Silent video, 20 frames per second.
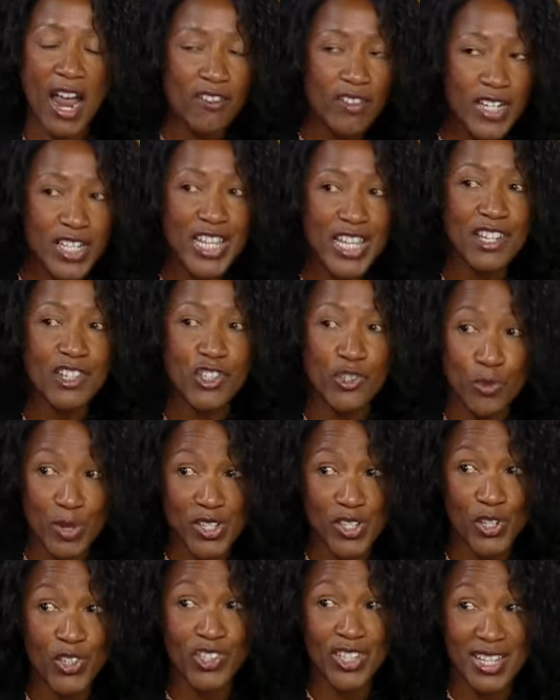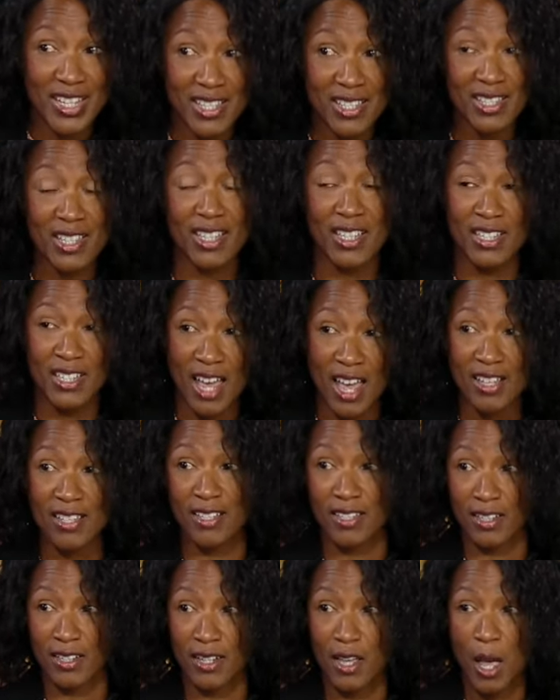First of all, that research is
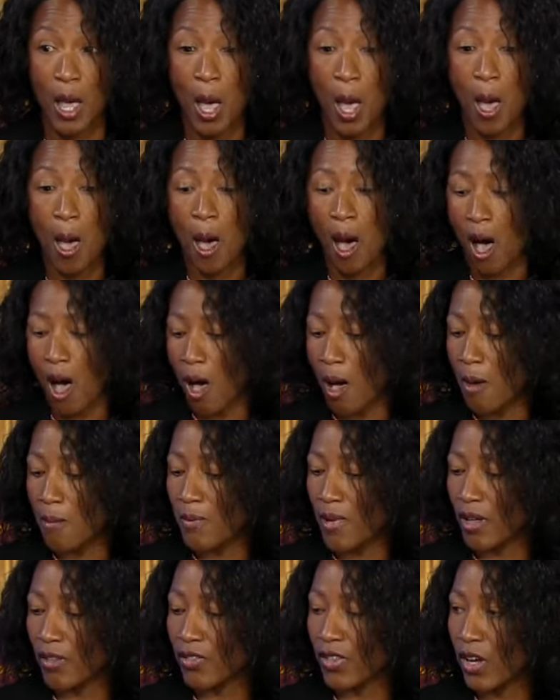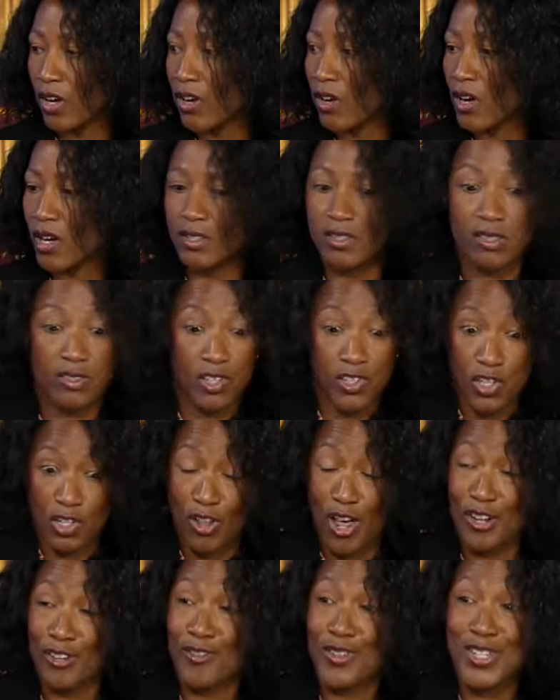contested. There's a lot
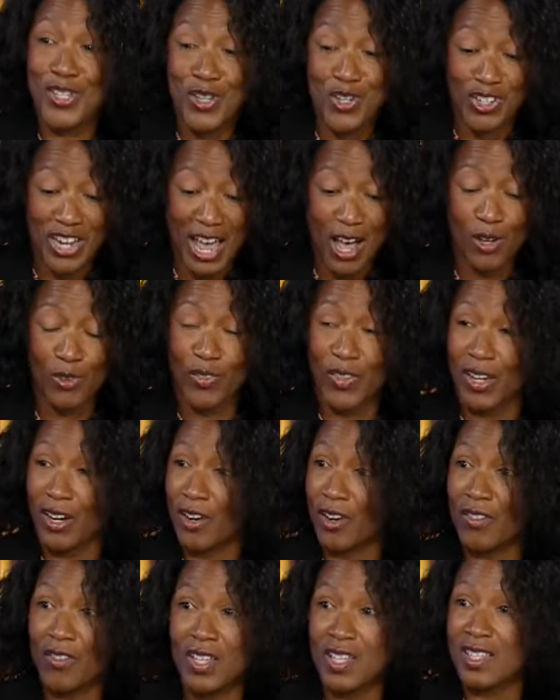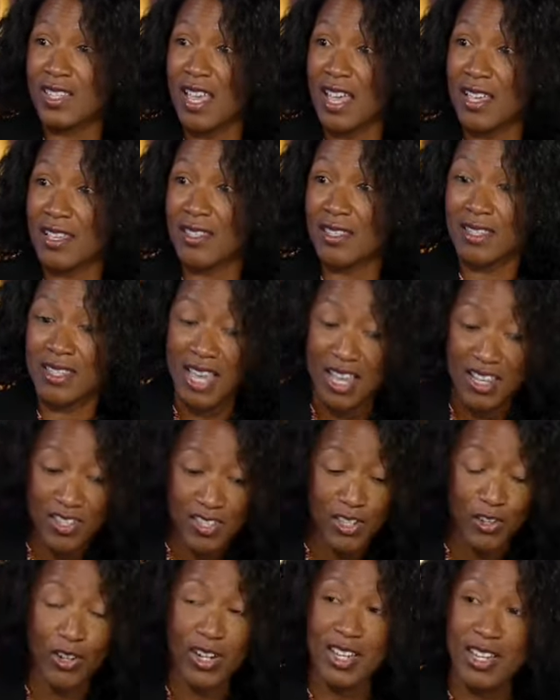of research out there that says, yes,
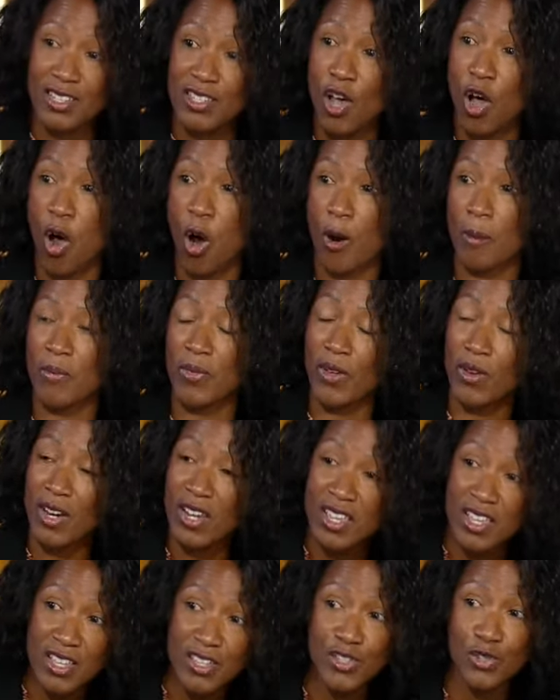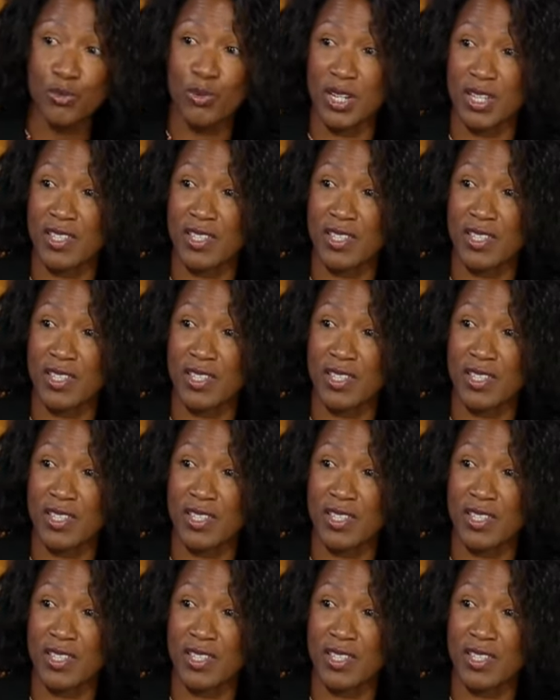there is harm. There is risk.